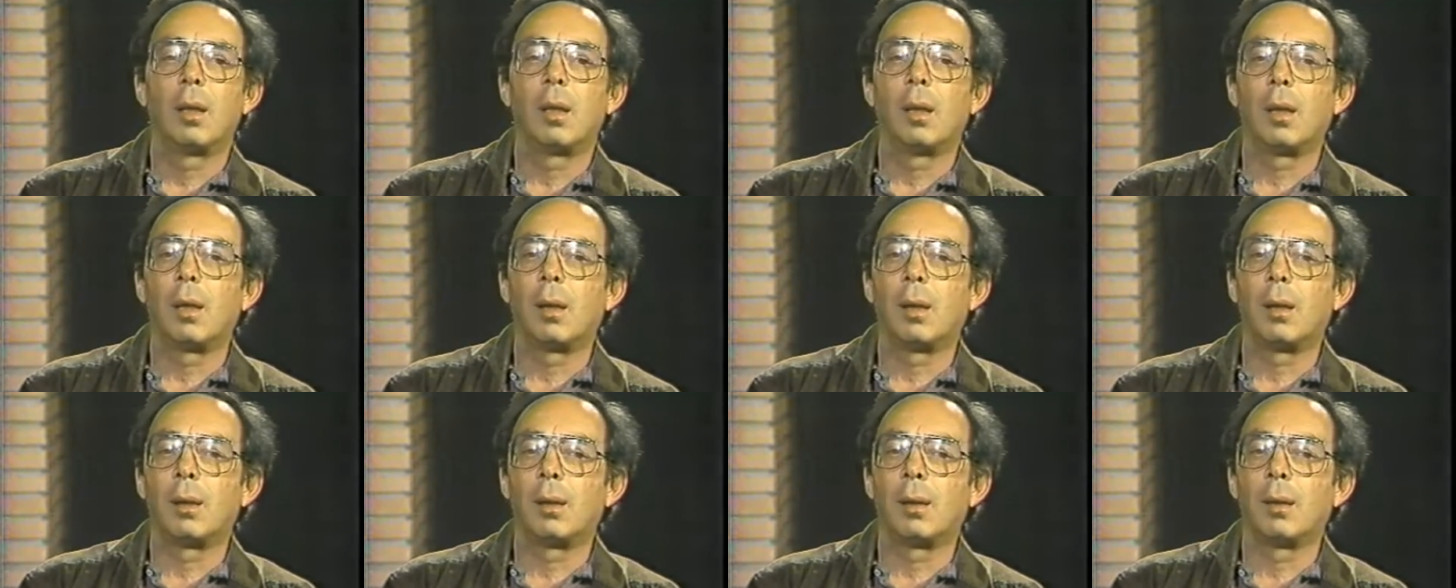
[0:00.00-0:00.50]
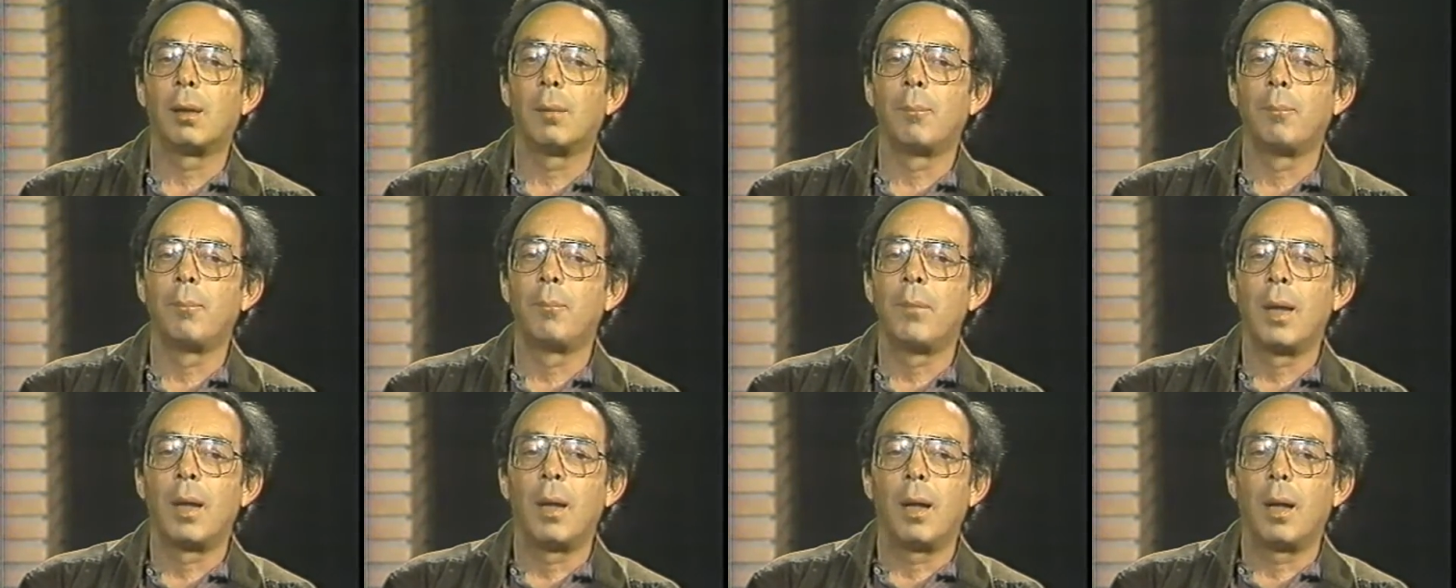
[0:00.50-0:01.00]
uh,
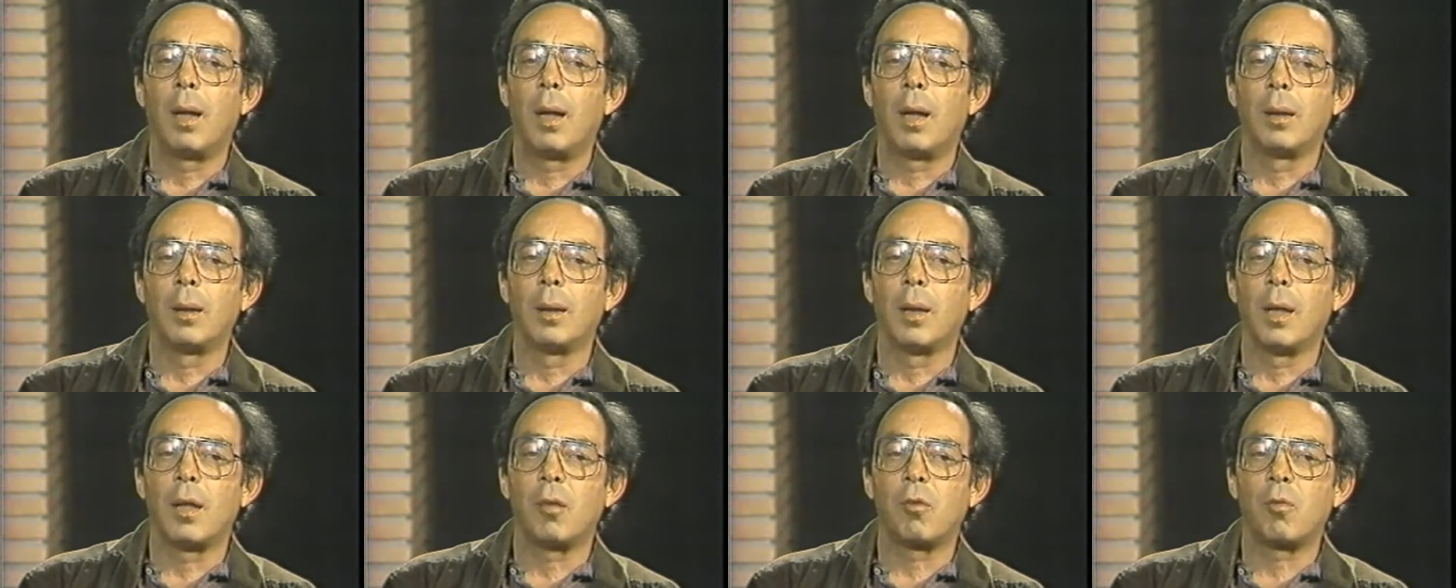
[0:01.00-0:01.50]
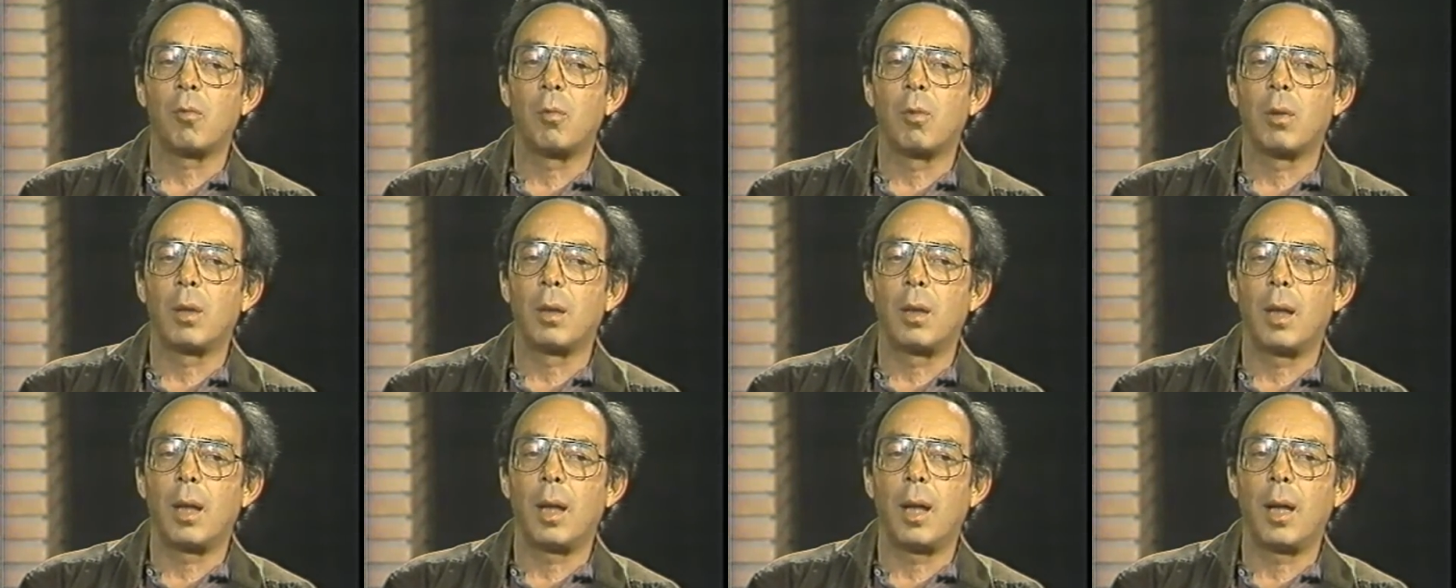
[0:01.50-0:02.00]
unless
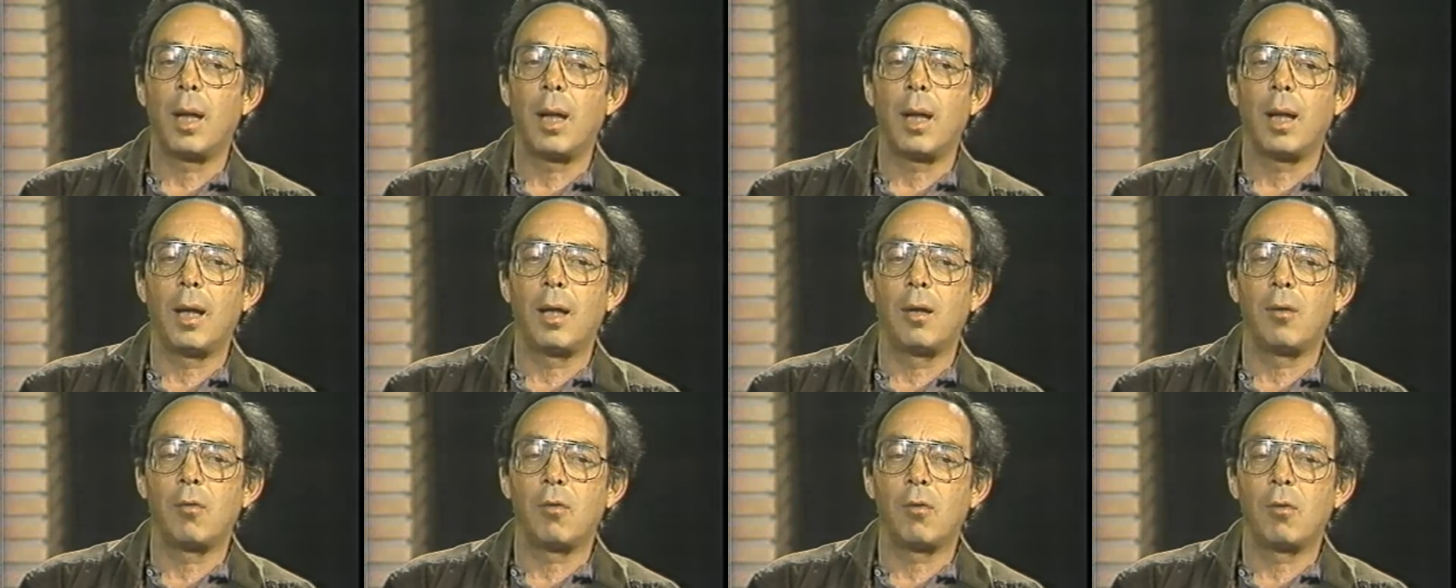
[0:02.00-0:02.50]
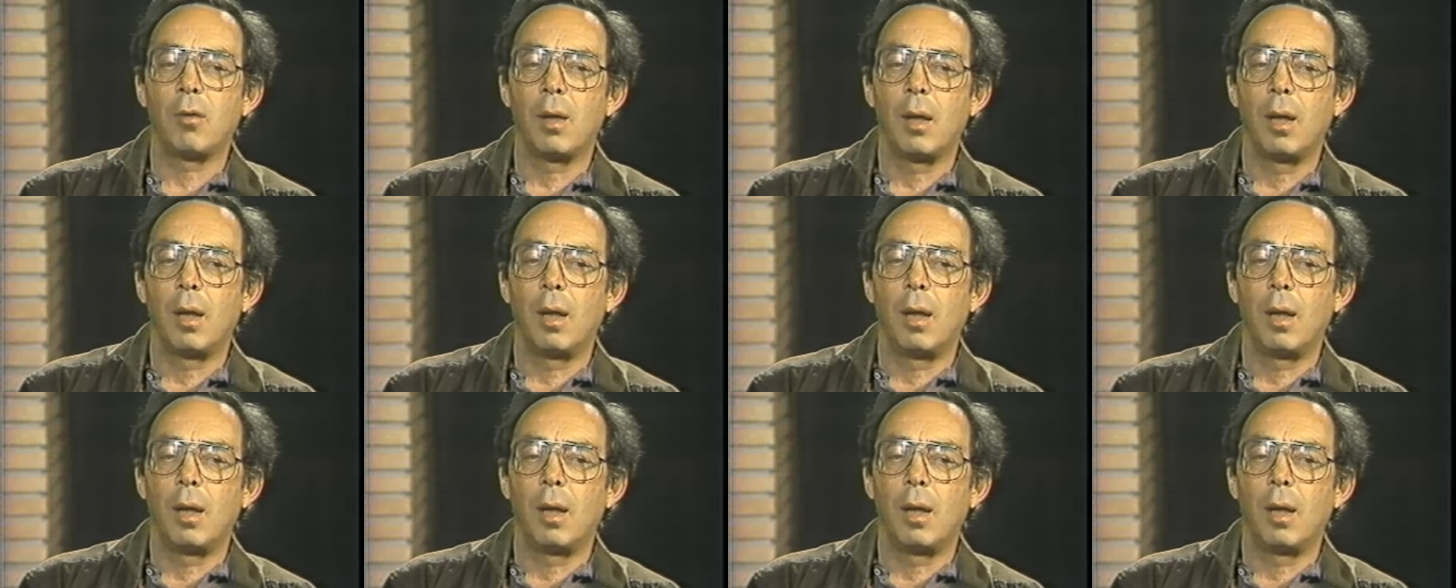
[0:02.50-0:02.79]
one has